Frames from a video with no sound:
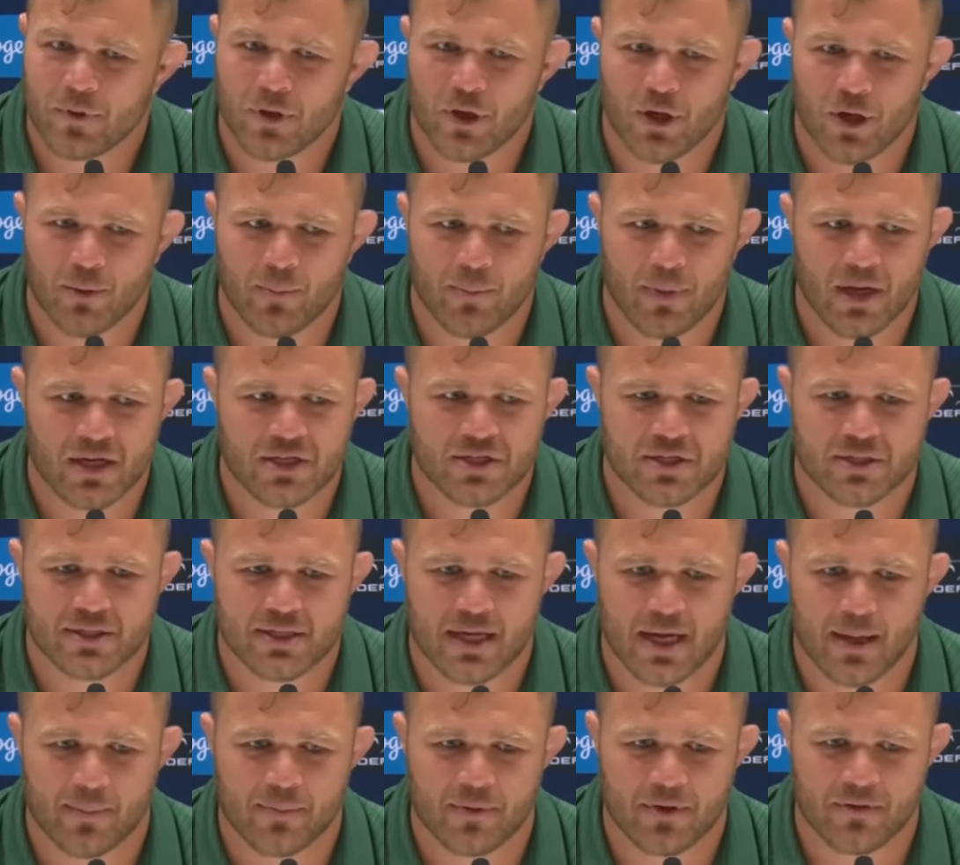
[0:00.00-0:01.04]
you know, match as
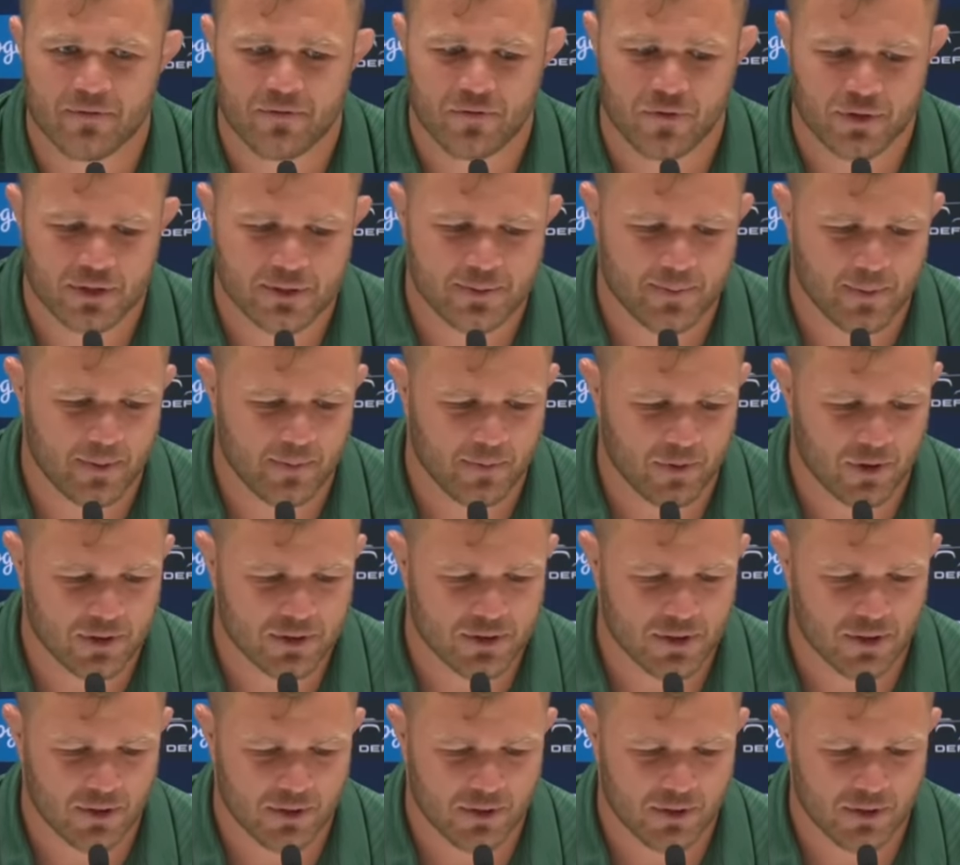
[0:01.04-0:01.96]
captain for the Springboks.